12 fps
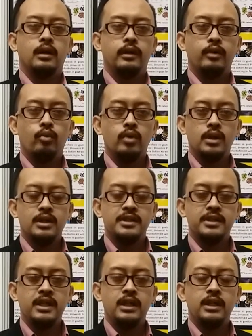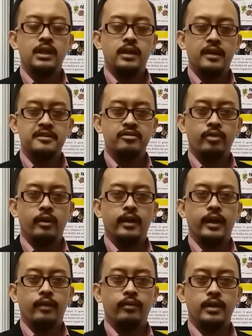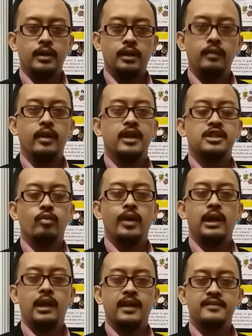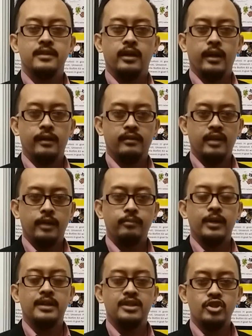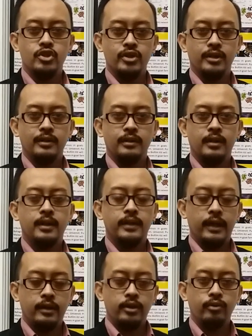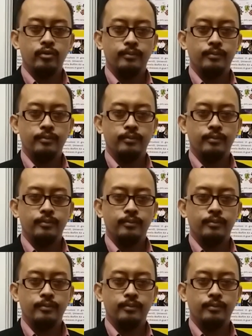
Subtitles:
the workers in industrial area, as well as the healthcare practitioner. Thank you.